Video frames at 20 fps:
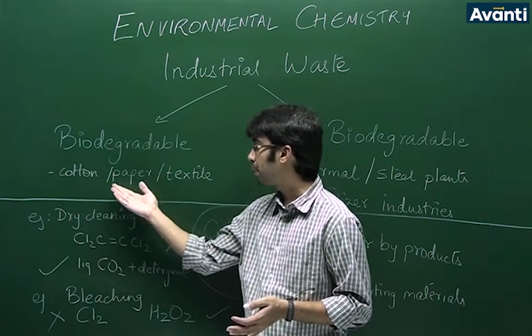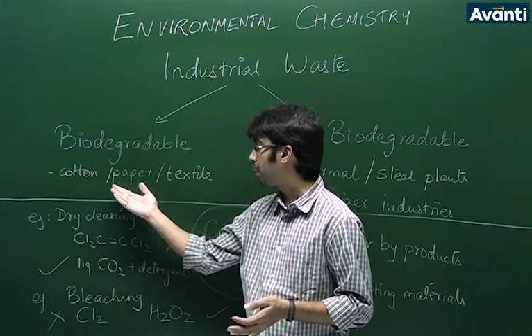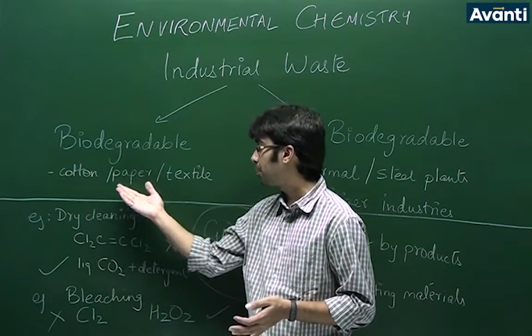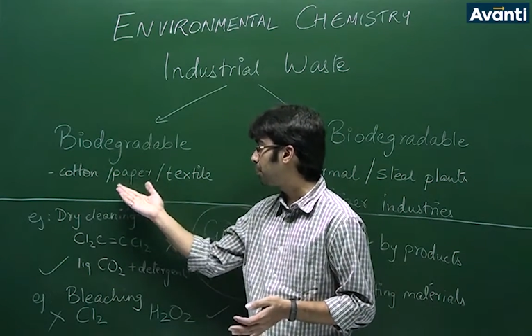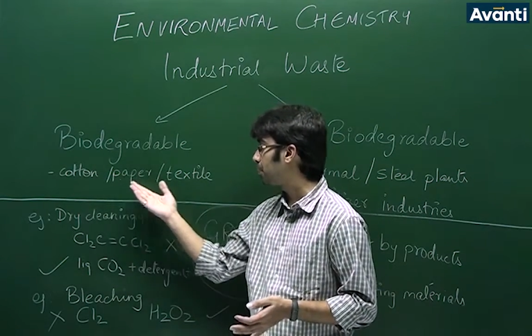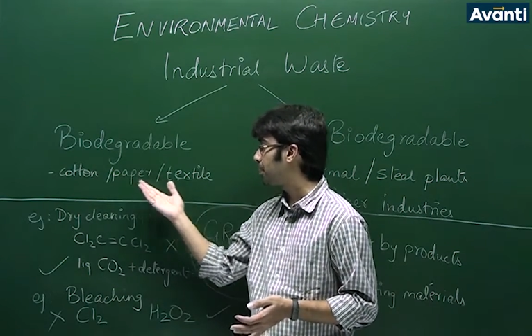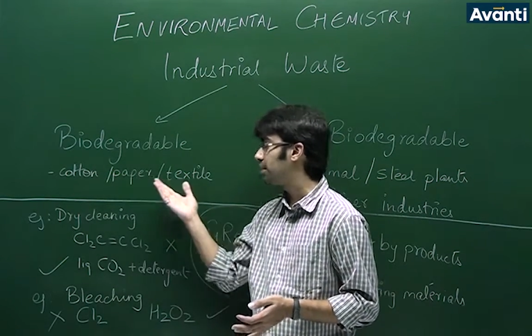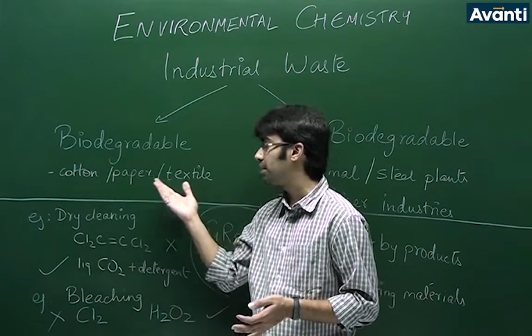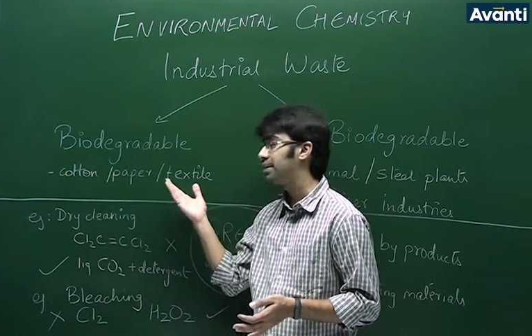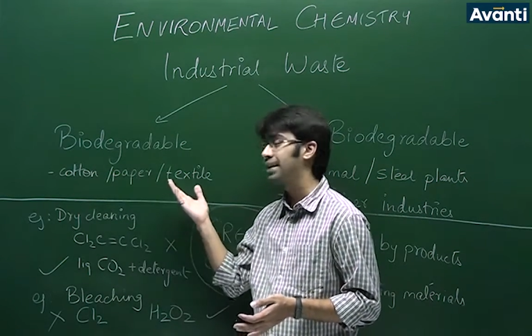
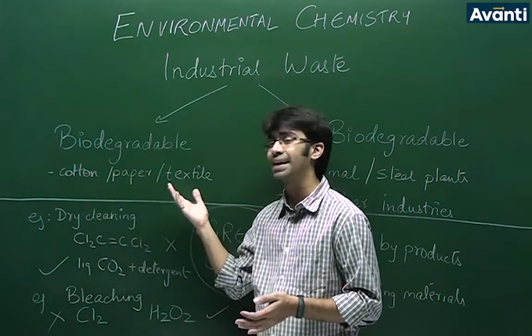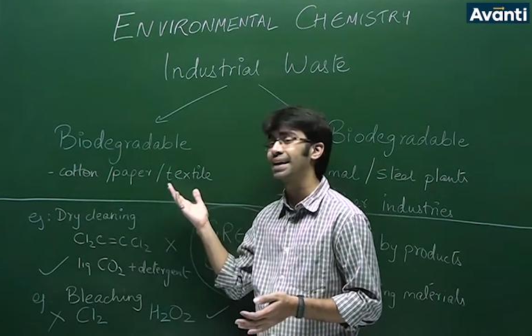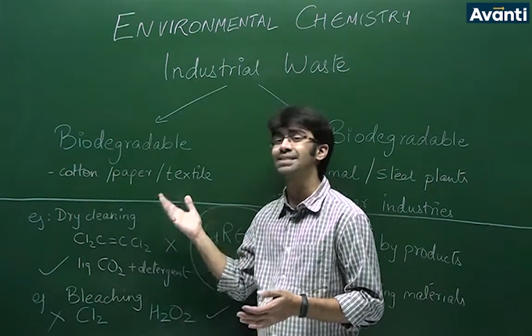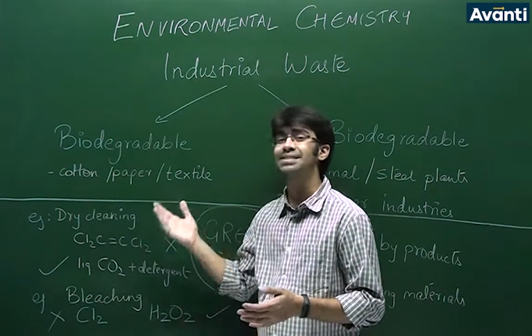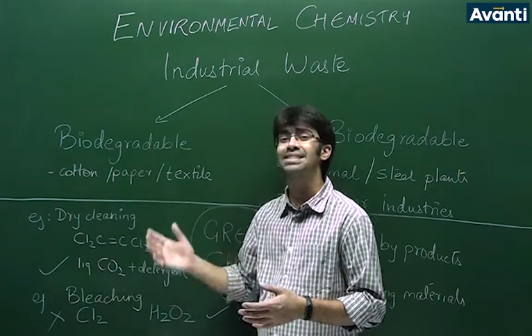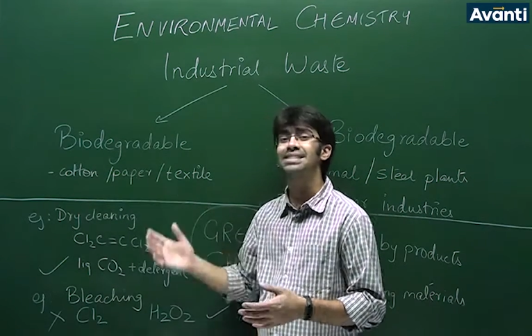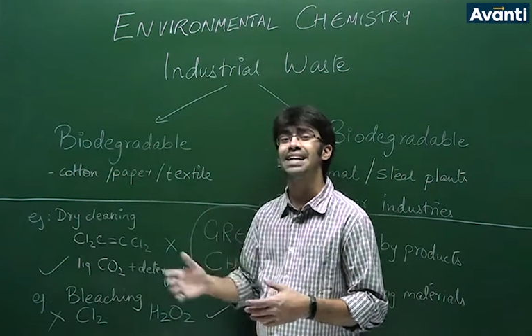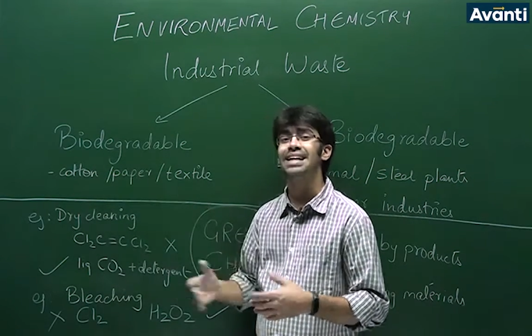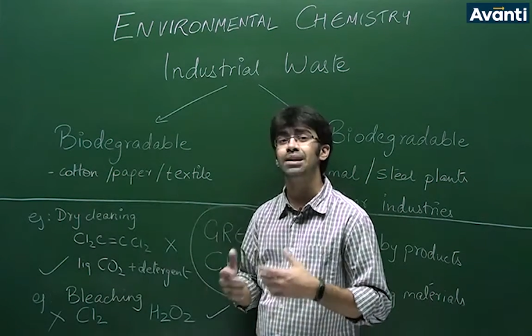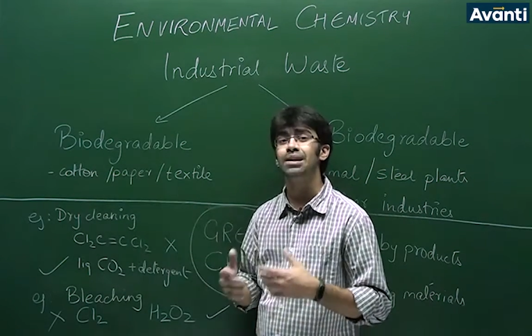paper,
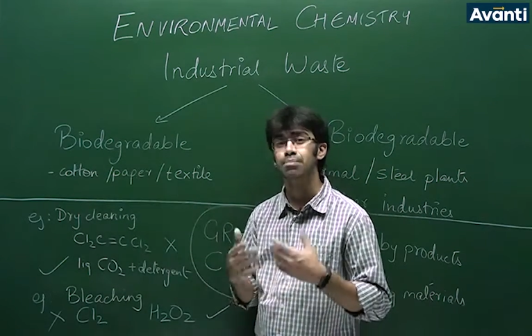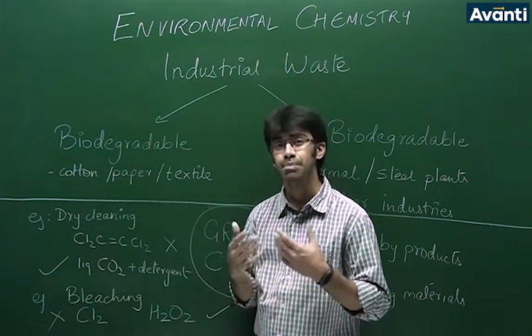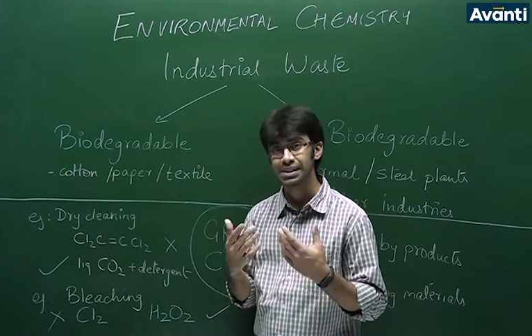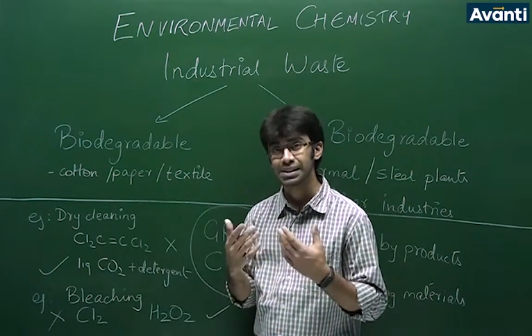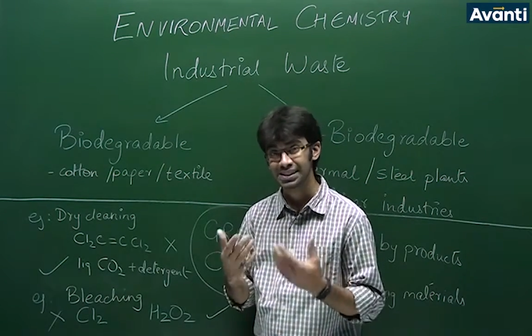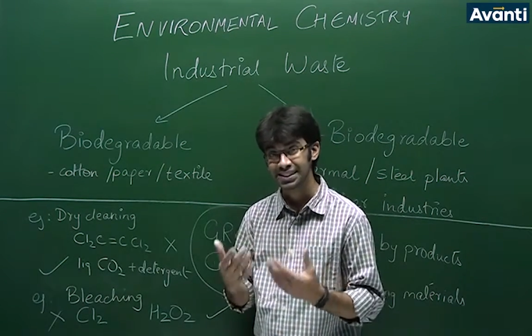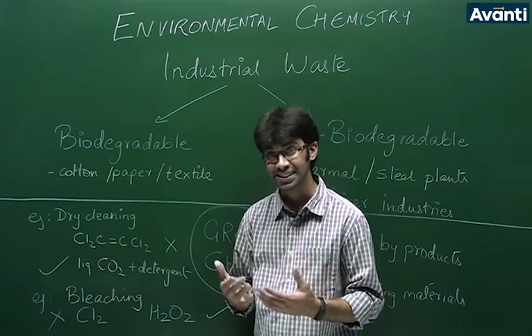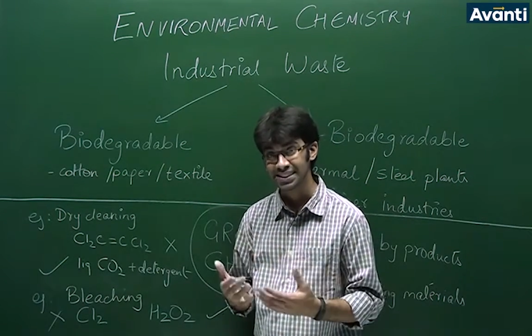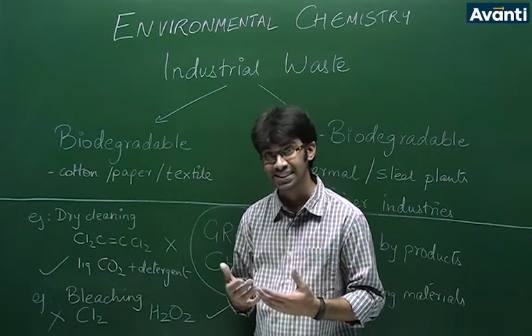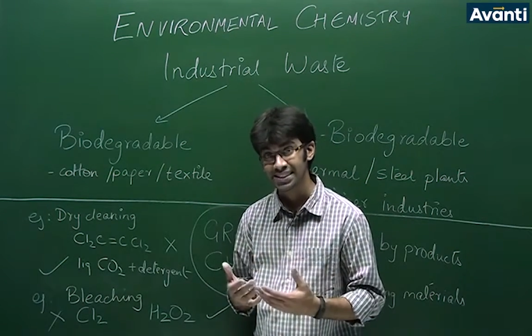textile
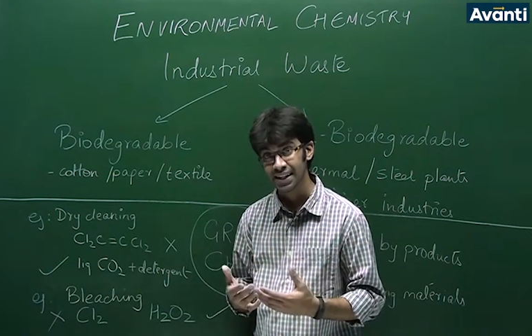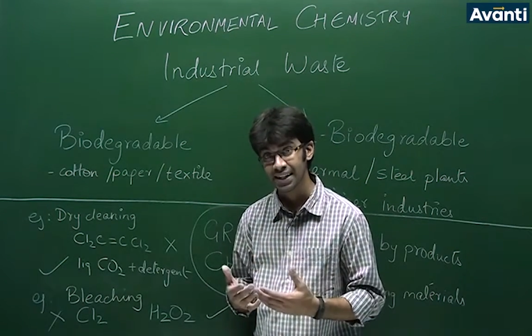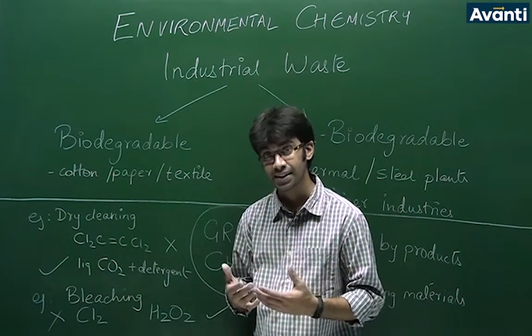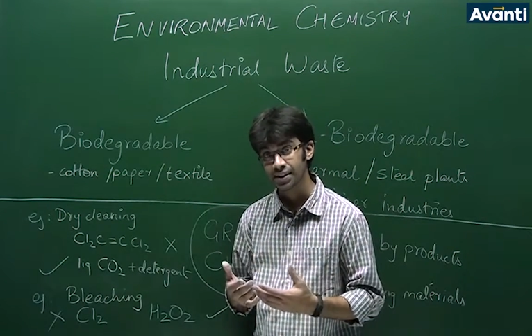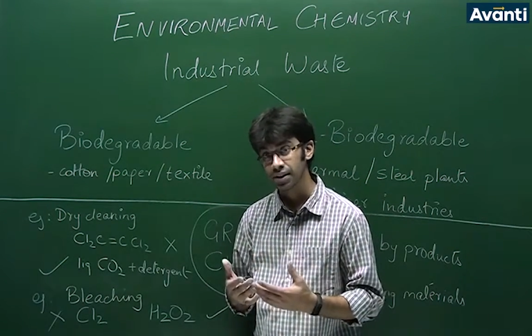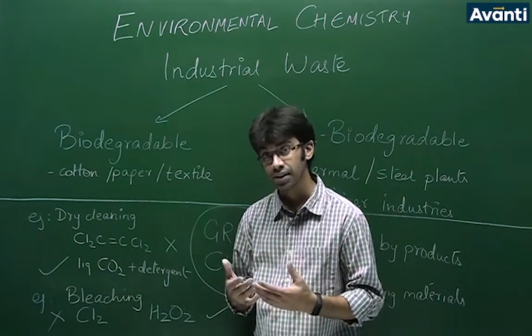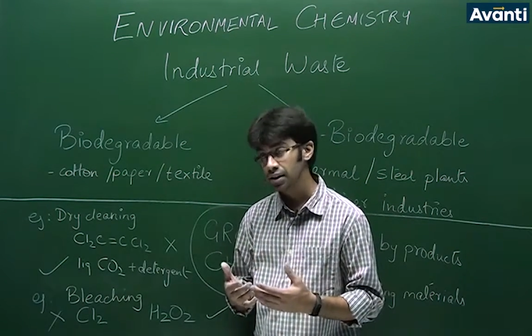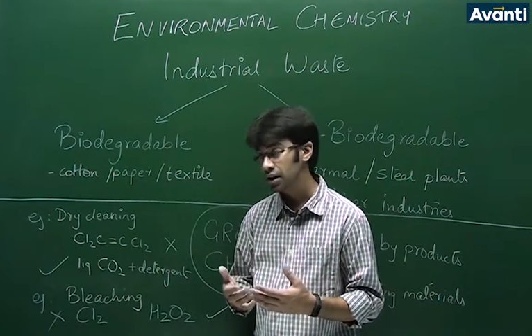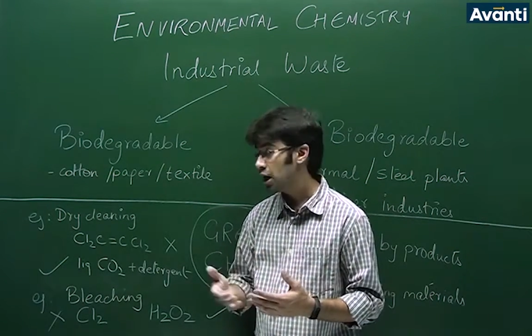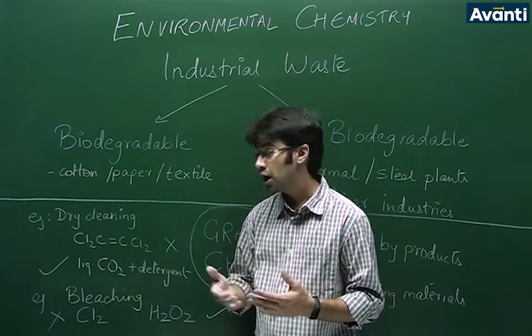mills,
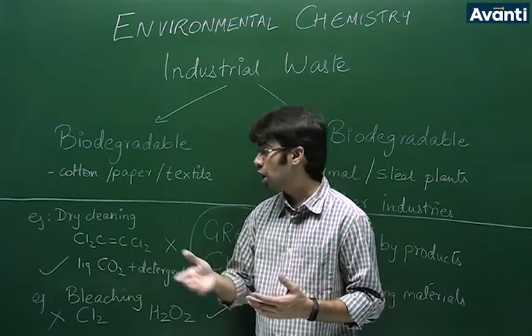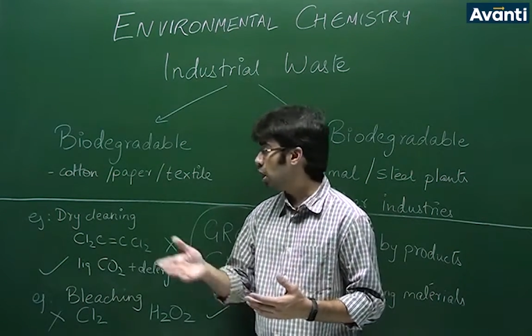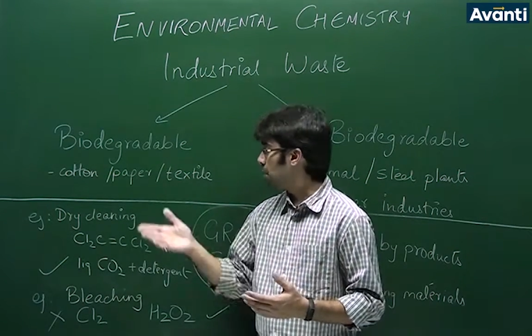etc.